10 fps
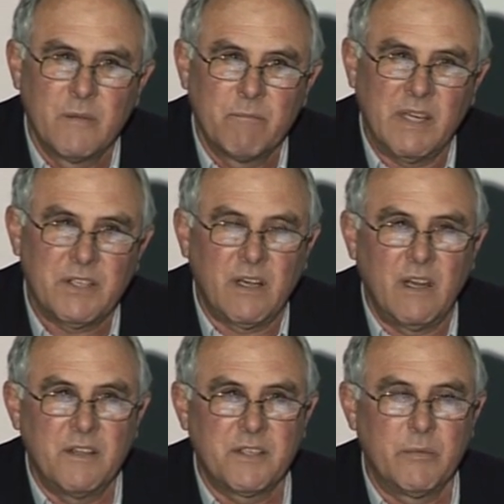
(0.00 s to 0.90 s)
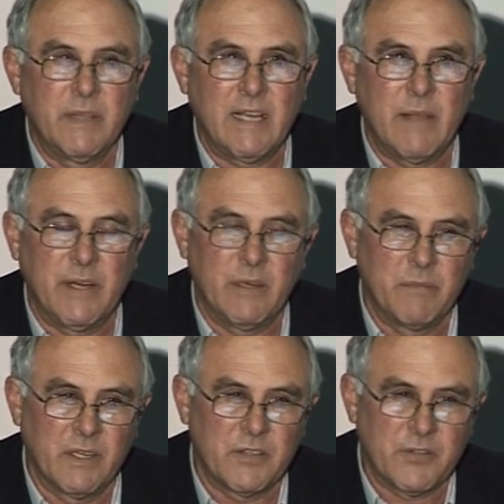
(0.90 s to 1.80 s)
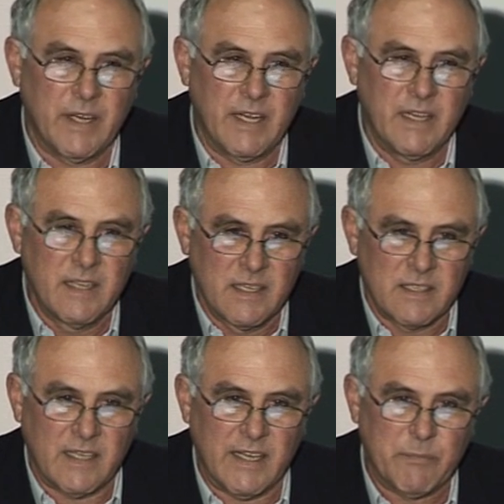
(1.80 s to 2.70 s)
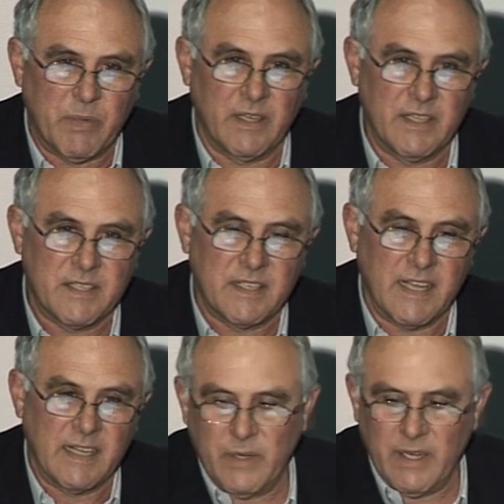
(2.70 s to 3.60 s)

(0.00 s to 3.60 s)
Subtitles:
much closer to becoming a military/police state.